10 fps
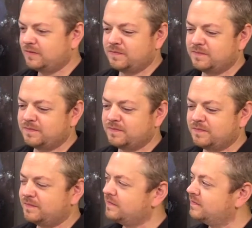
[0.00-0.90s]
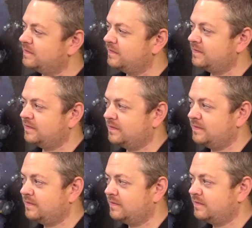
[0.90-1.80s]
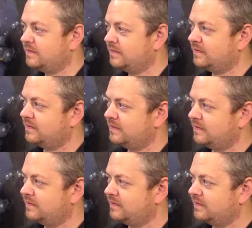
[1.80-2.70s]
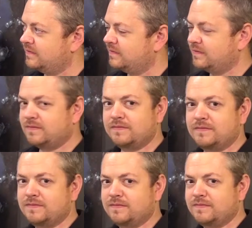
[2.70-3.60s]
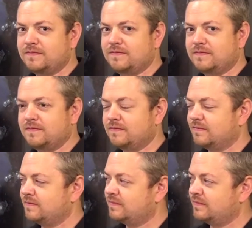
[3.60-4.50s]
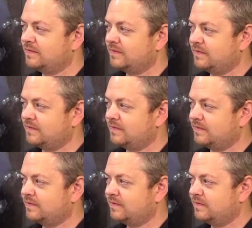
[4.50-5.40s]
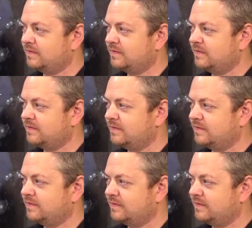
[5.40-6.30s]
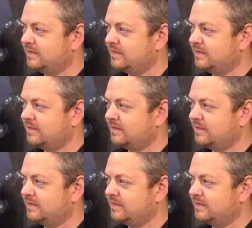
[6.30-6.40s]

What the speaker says: No words are spoken by the person on screen.